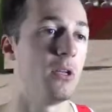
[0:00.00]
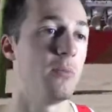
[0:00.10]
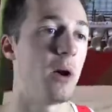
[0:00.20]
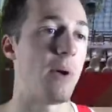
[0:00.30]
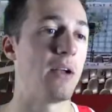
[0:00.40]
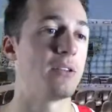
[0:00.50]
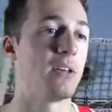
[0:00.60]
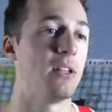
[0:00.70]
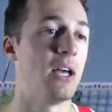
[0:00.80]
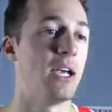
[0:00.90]
I'll pat her down
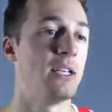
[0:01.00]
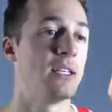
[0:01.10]
the line.